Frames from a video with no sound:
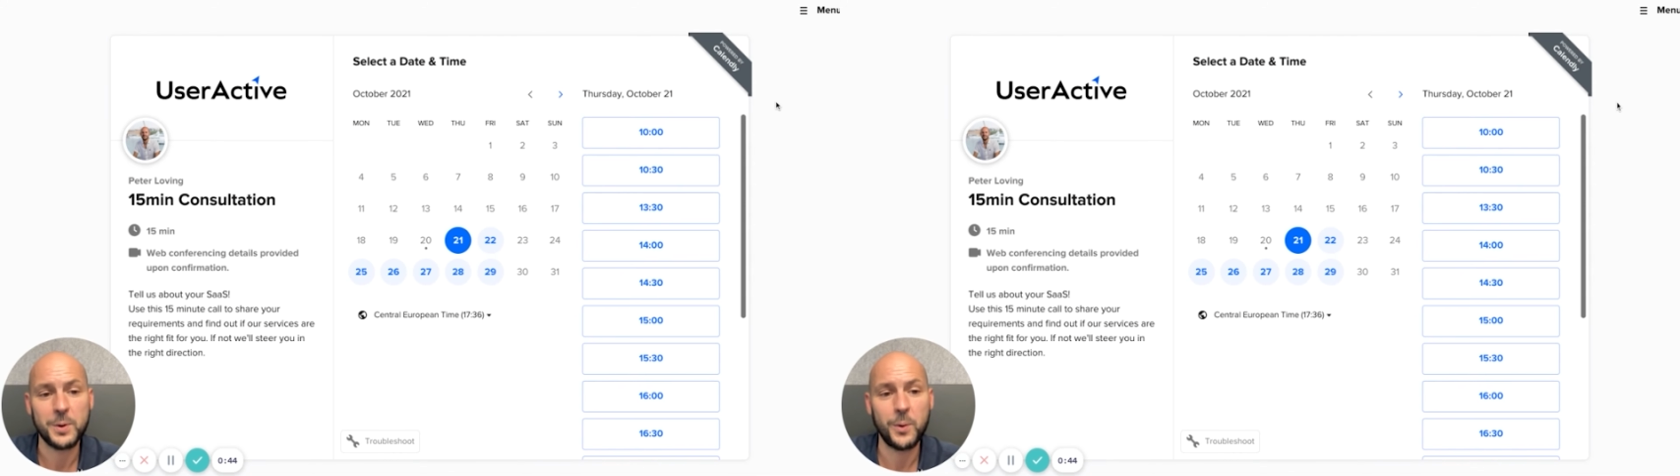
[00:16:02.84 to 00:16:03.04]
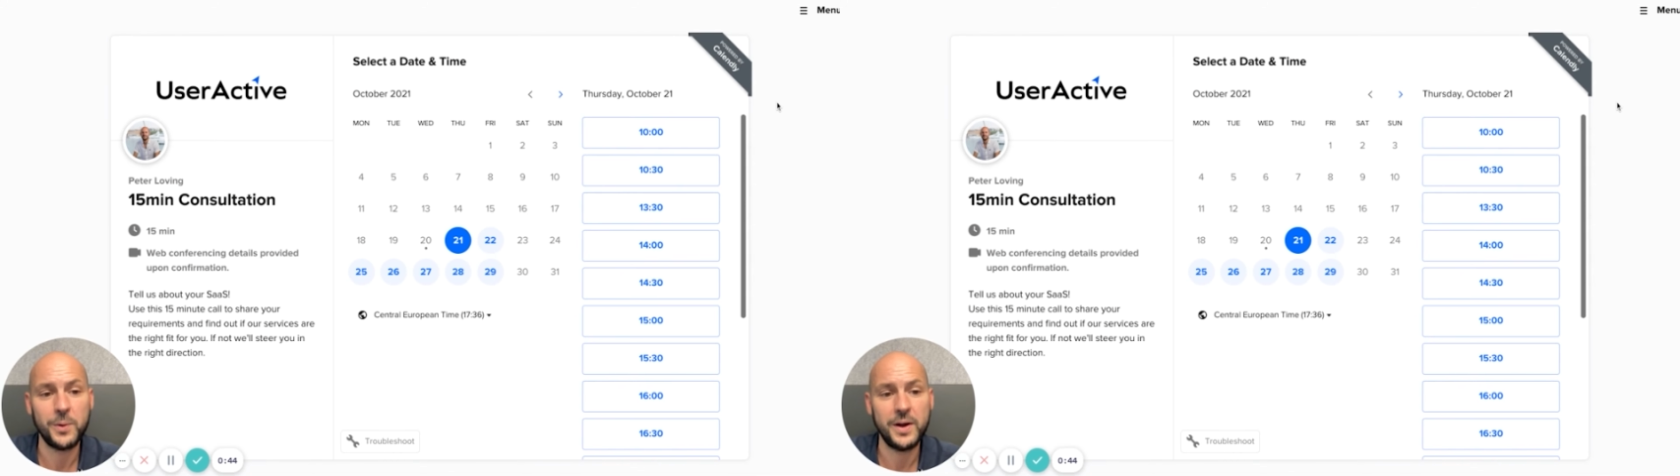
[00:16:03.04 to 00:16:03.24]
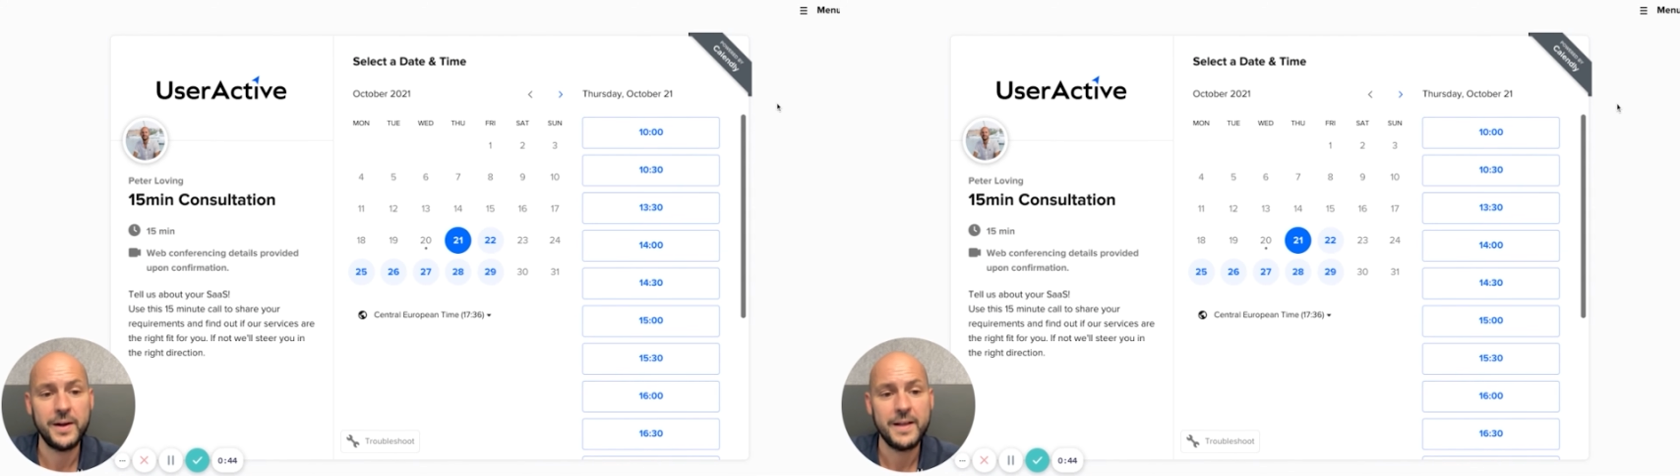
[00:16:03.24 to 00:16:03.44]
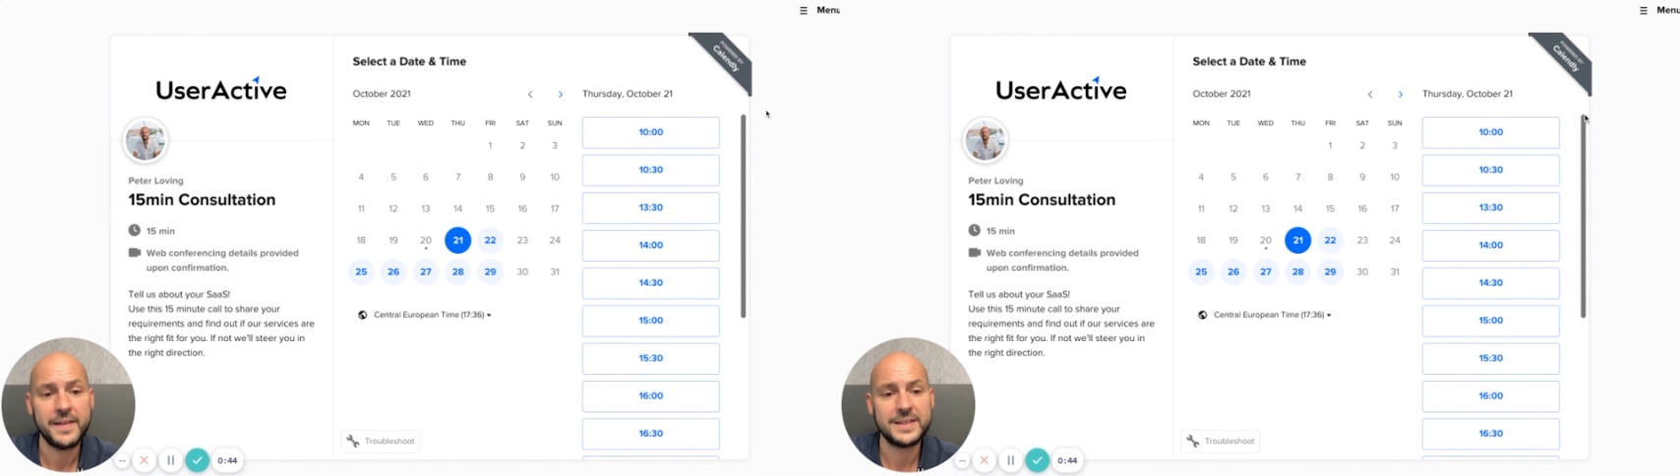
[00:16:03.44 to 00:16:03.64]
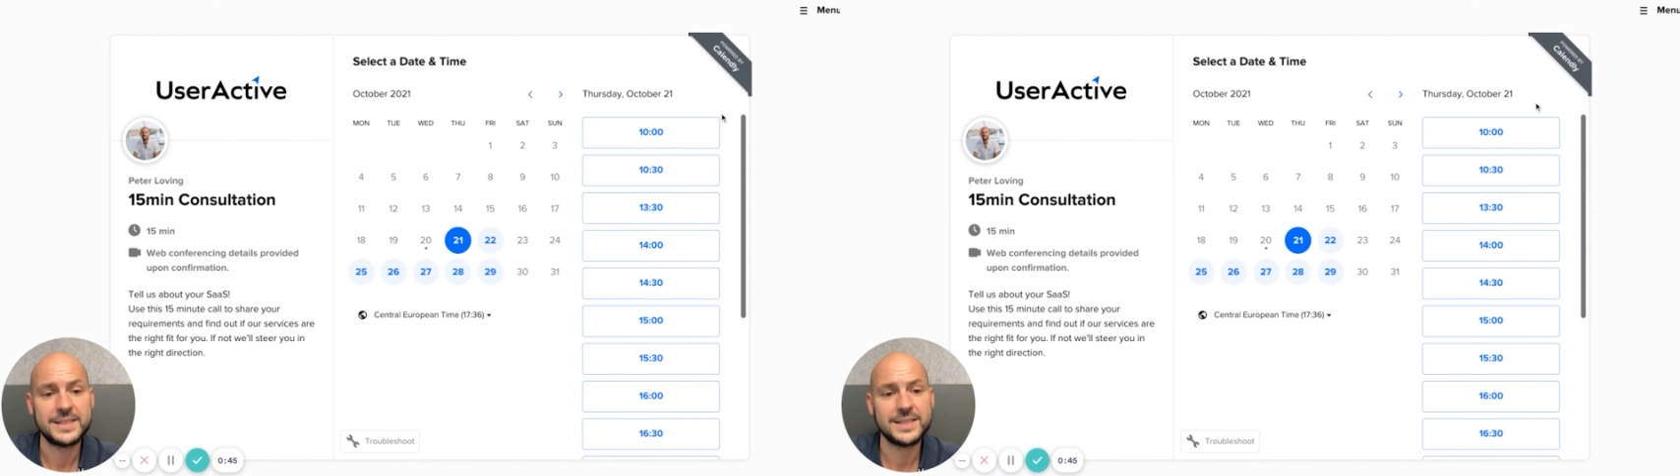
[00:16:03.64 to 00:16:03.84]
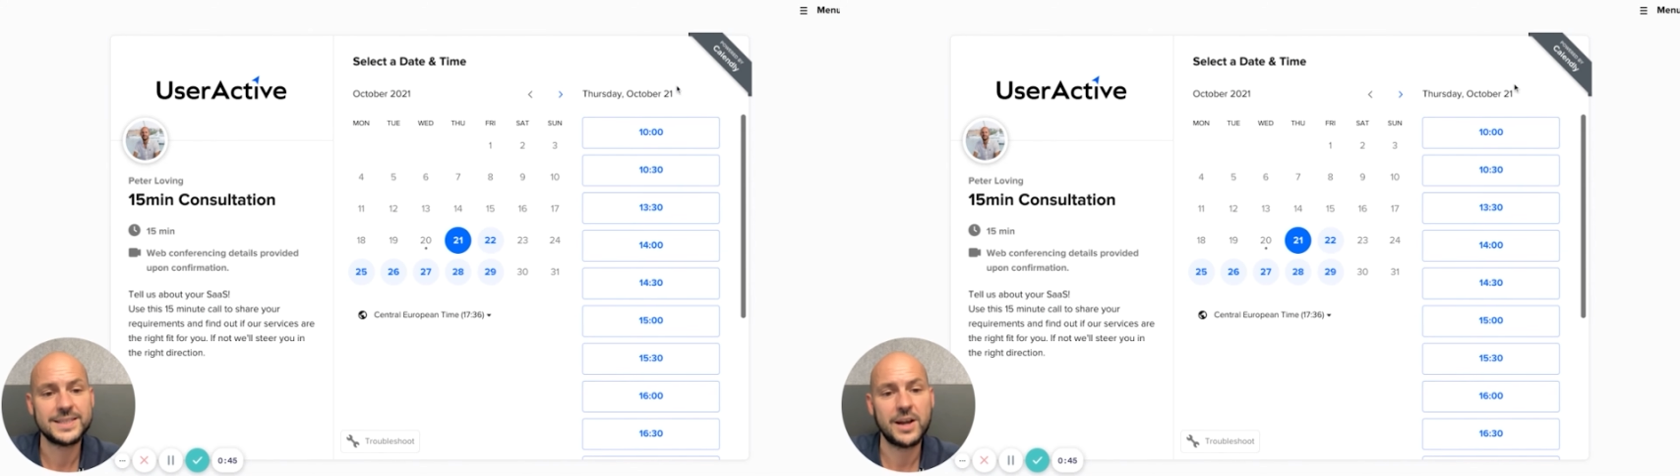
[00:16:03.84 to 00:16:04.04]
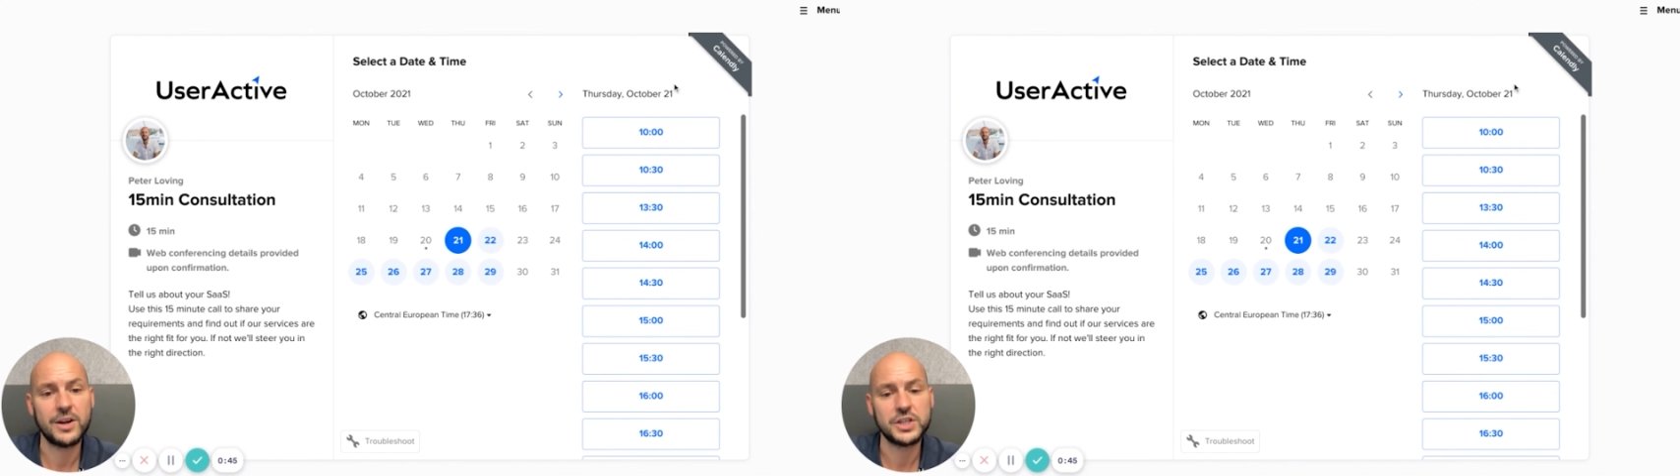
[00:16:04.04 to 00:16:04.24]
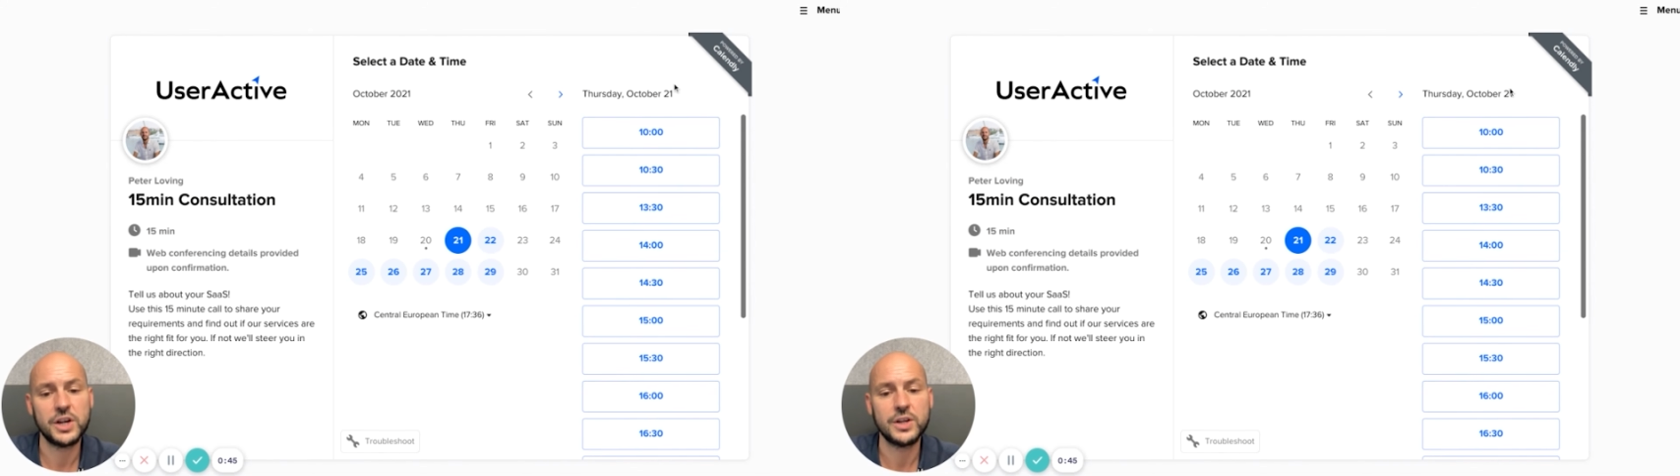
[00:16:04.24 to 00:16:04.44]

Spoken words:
corner. This is such a